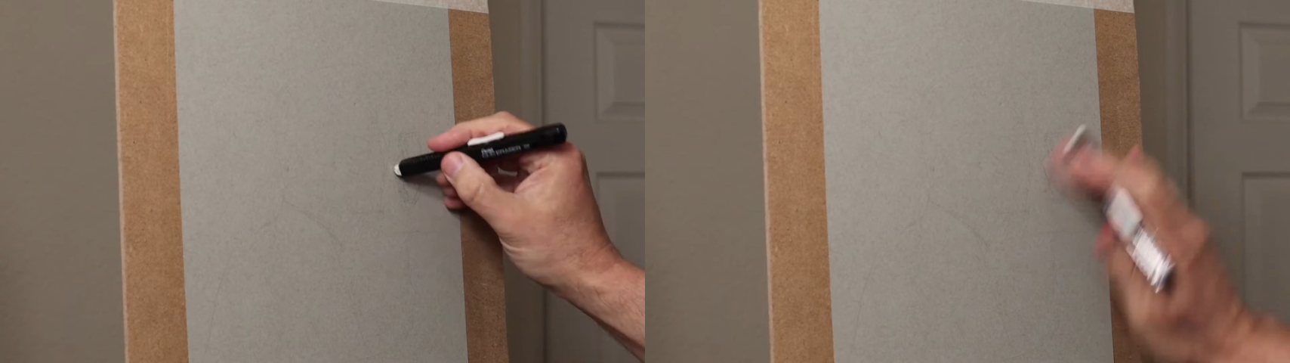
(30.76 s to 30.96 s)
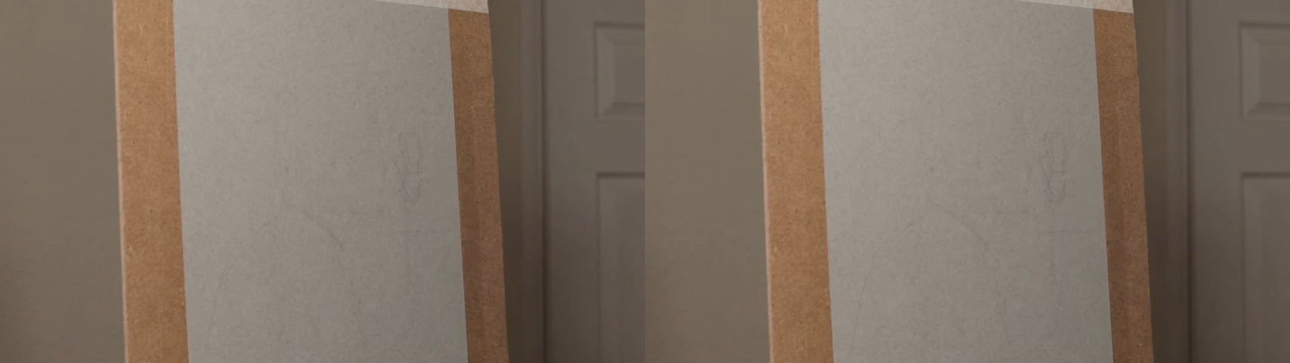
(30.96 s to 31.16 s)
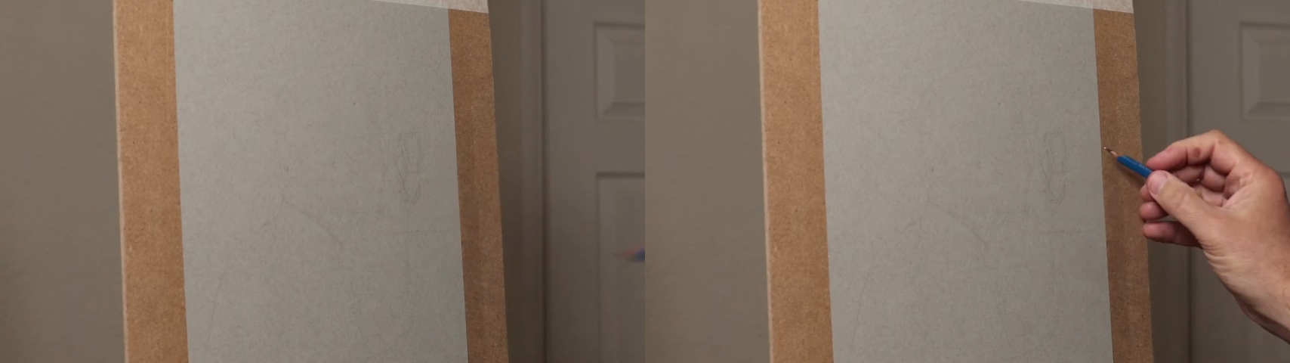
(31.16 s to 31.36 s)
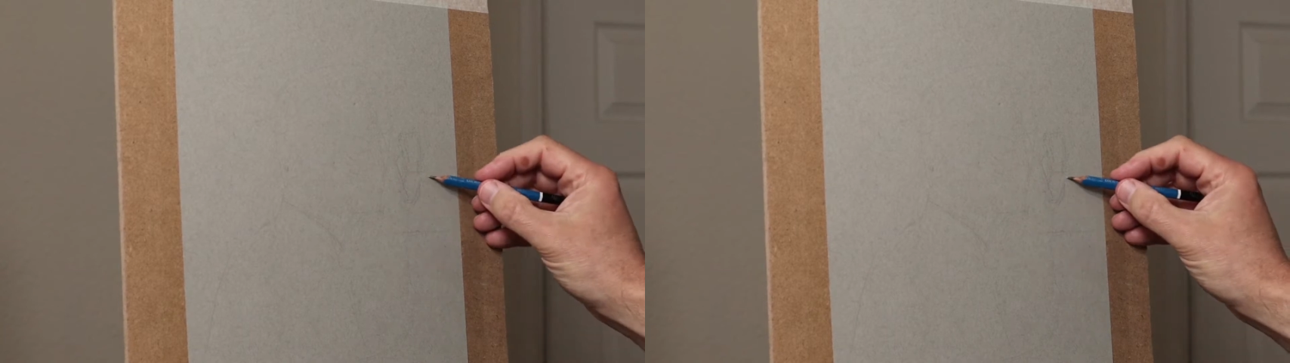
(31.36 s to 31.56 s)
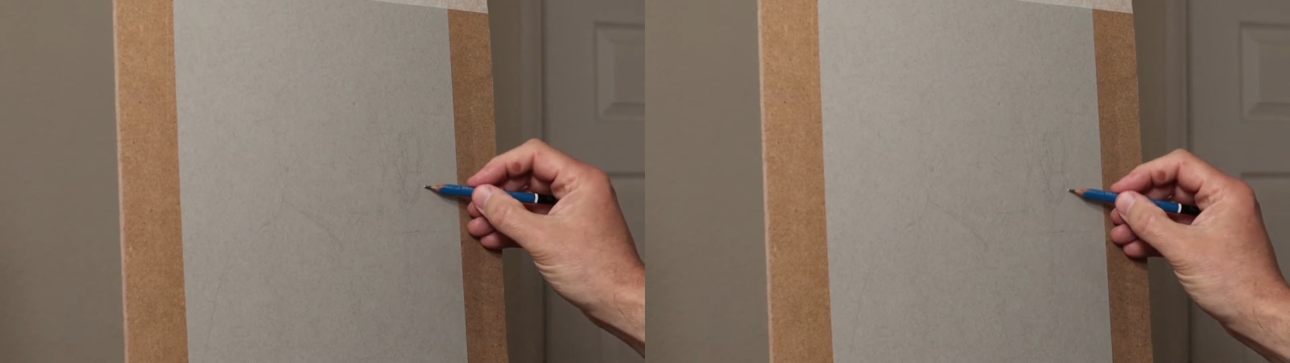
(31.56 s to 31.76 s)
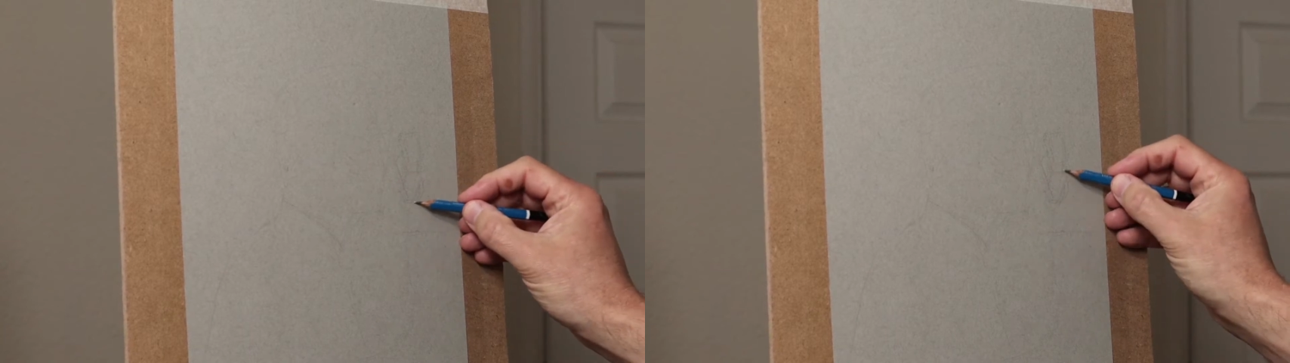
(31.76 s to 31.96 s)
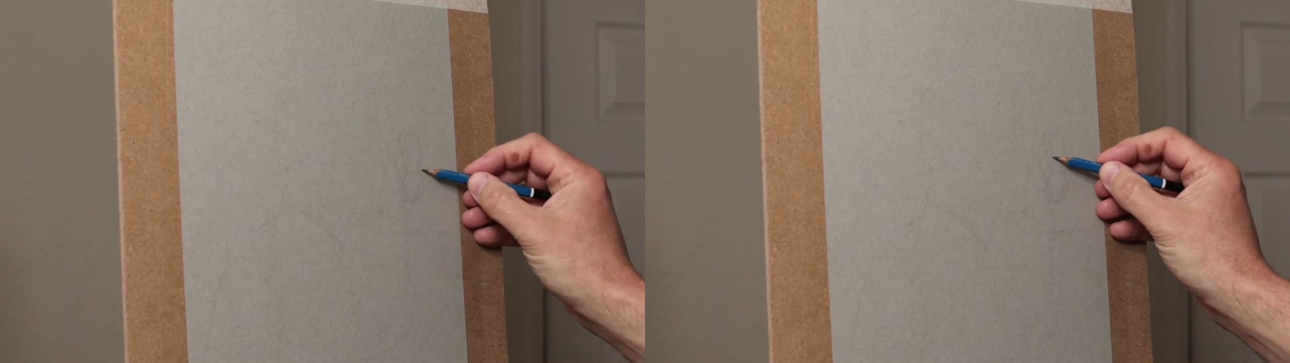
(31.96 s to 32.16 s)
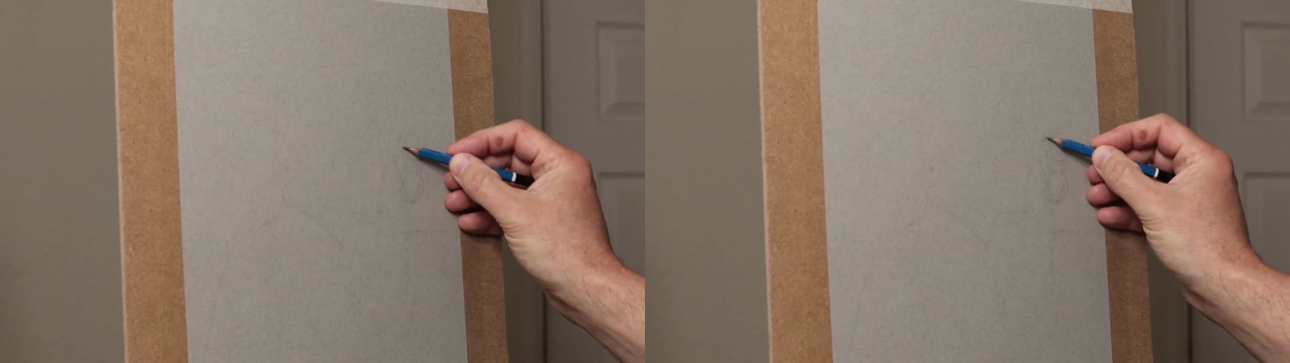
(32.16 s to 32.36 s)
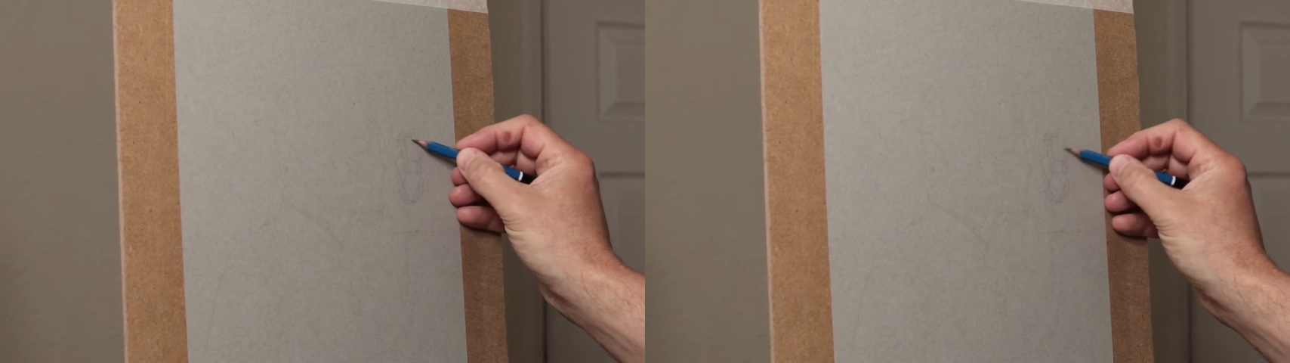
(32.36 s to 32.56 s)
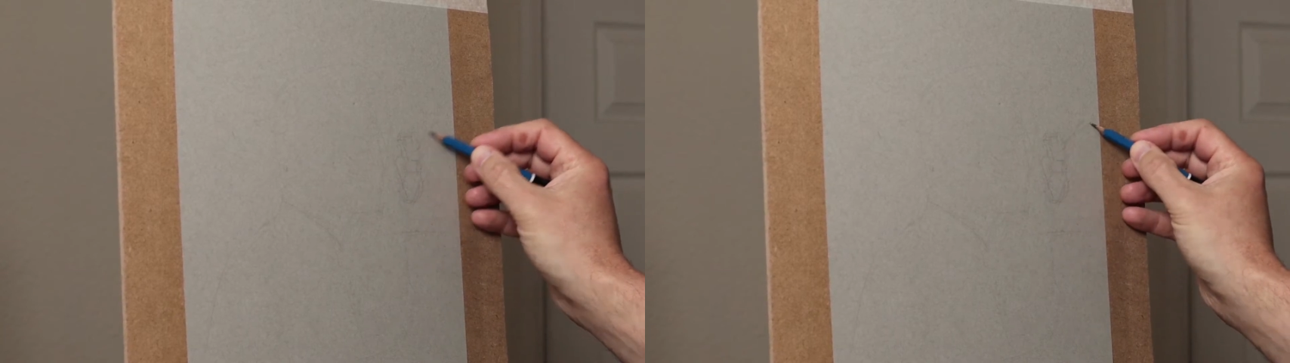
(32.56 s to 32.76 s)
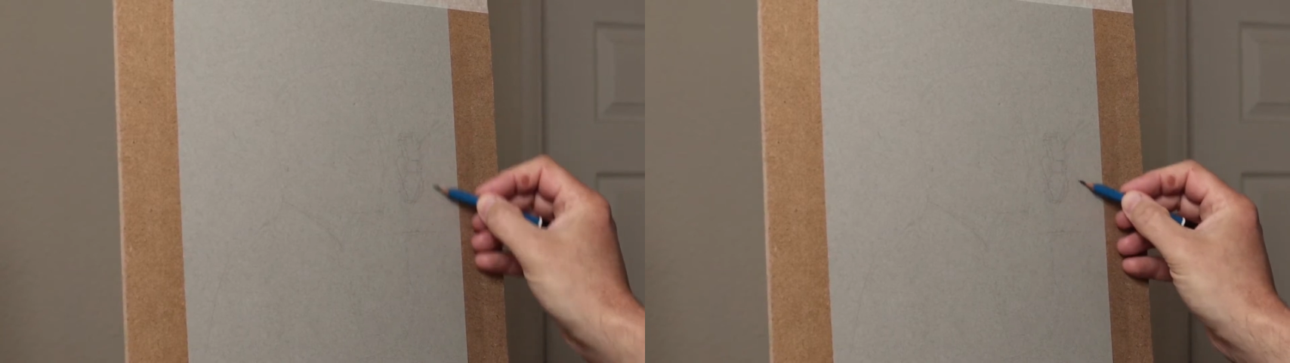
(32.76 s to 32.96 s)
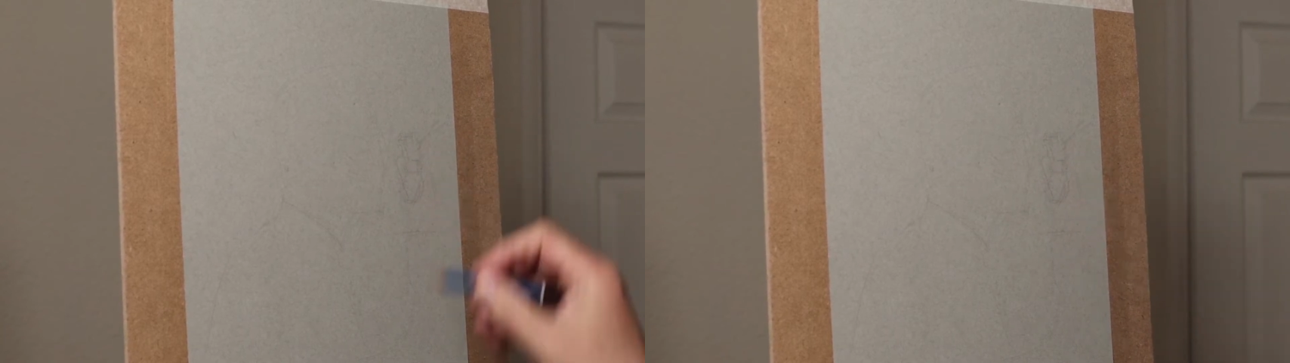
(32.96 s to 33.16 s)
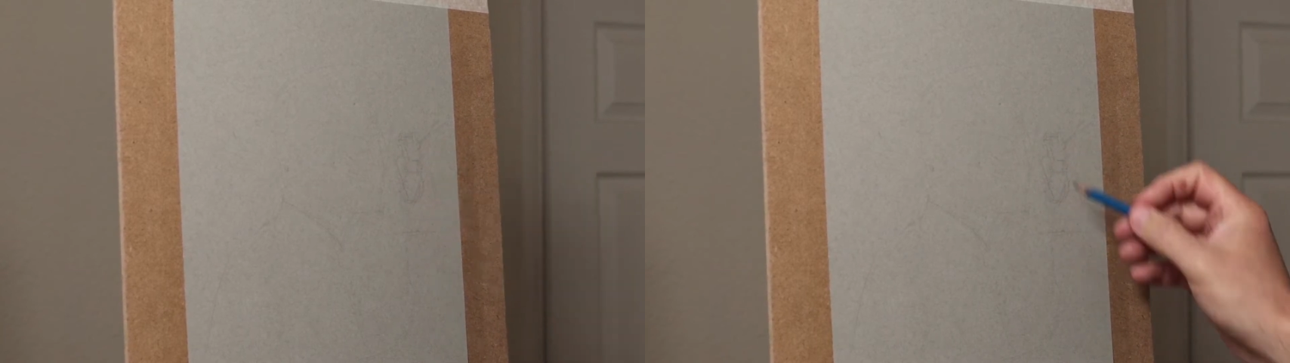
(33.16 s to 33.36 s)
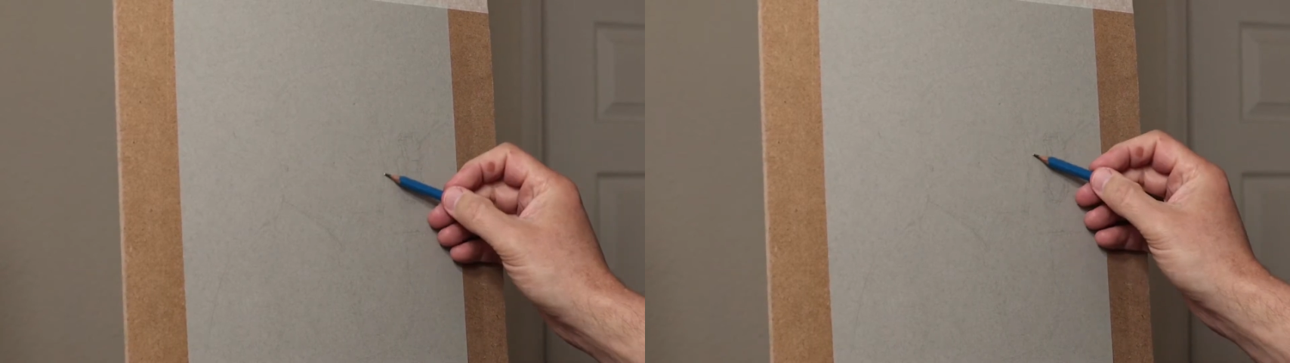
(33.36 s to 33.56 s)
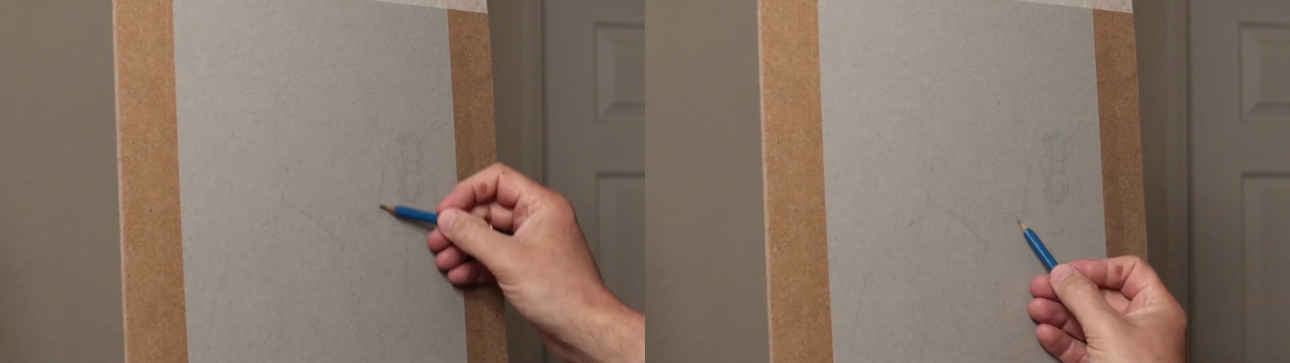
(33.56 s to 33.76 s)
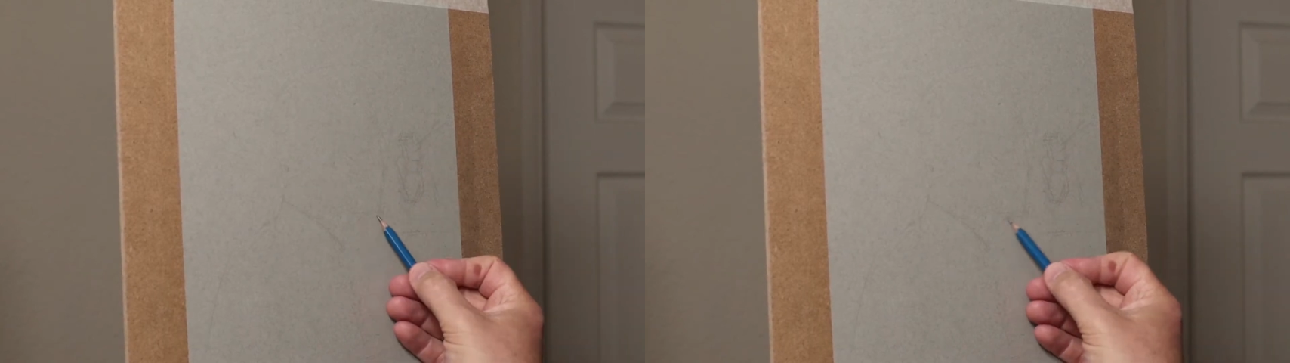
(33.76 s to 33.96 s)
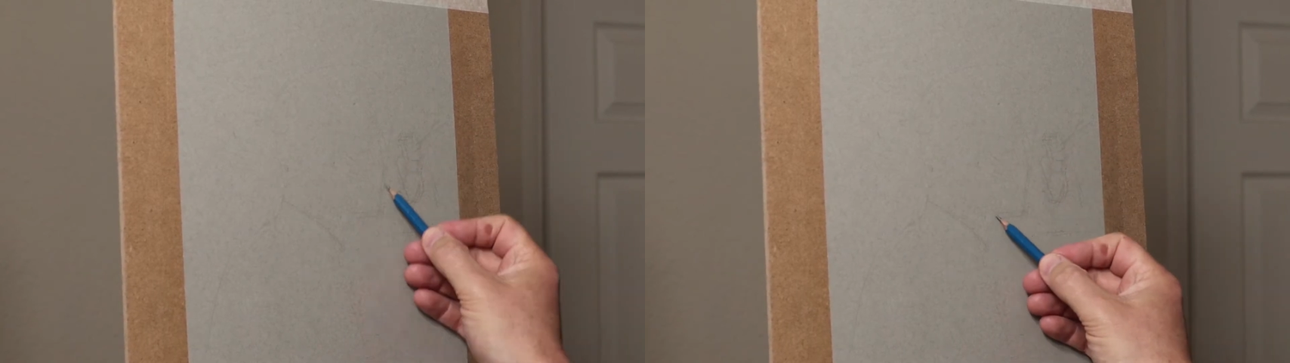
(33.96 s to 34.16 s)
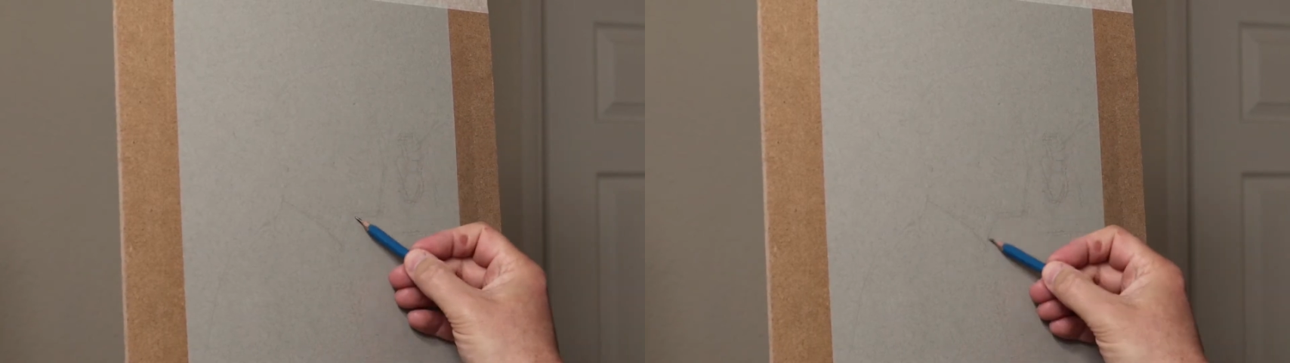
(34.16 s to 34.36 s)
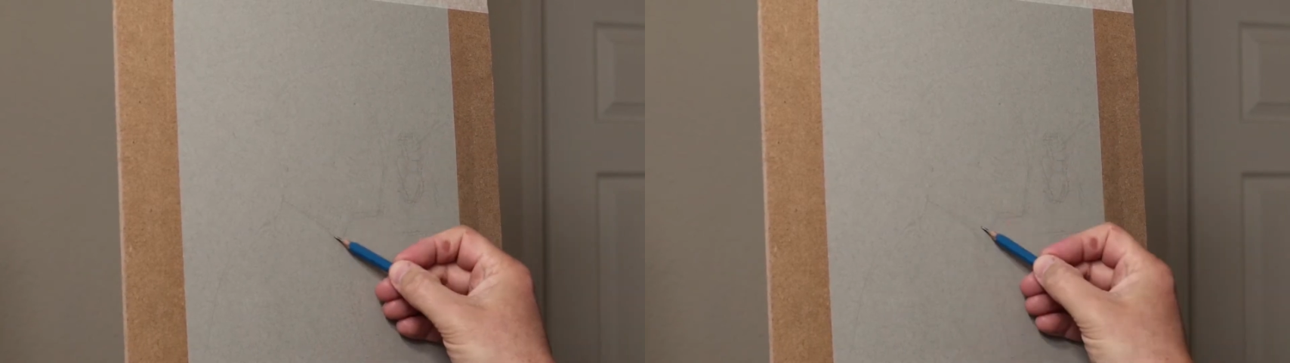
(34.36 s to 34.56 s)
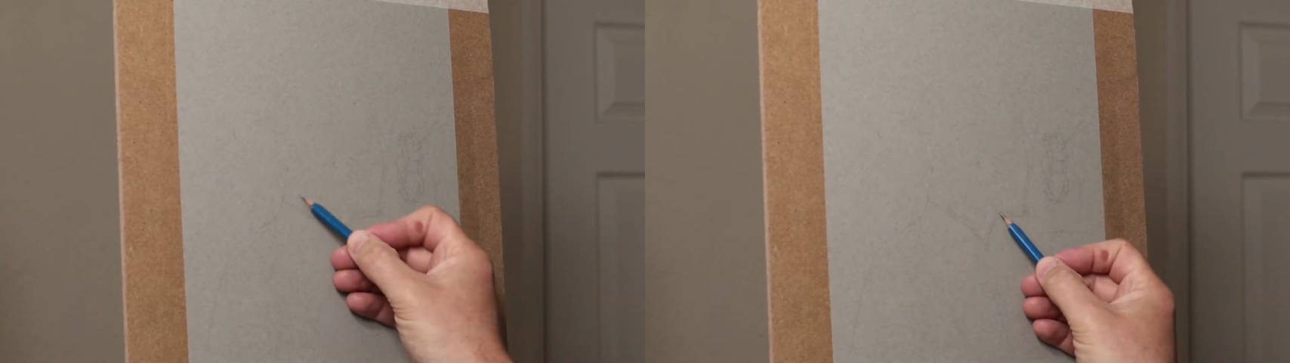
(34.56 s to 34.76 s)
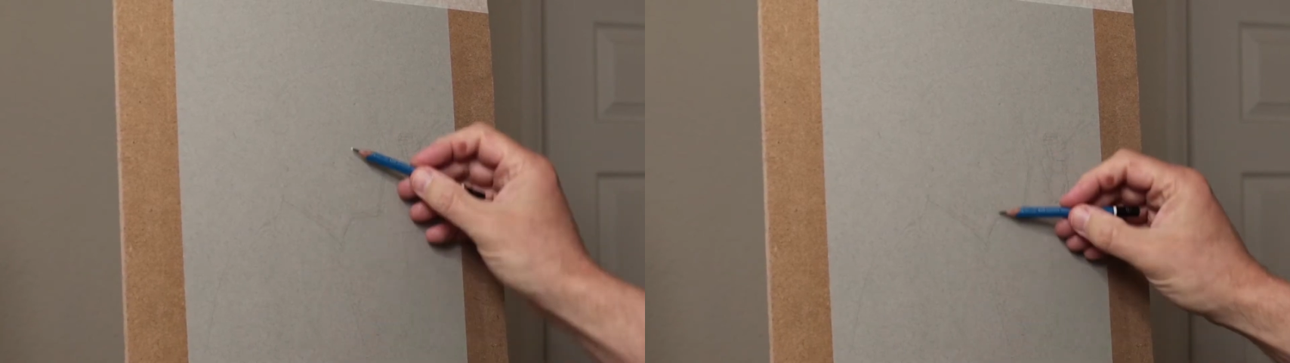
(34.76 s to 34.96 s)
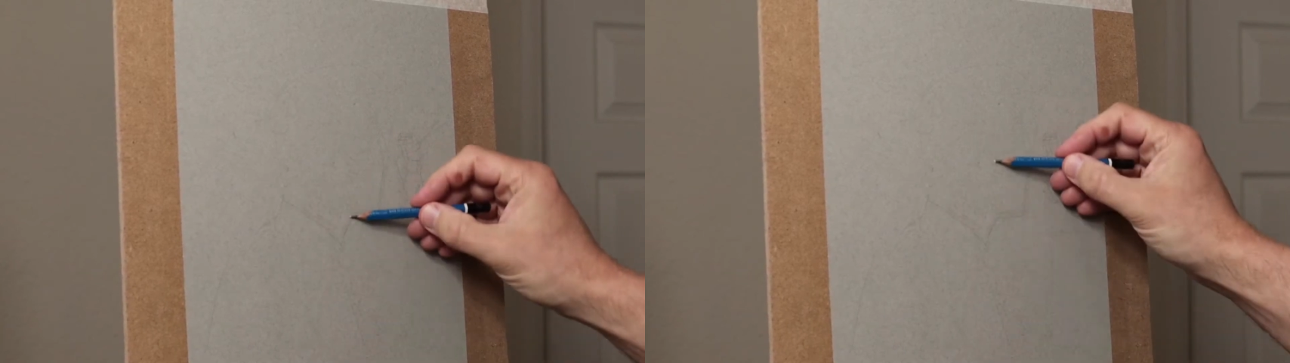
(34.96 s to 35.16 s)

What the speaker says: (no speaker visible)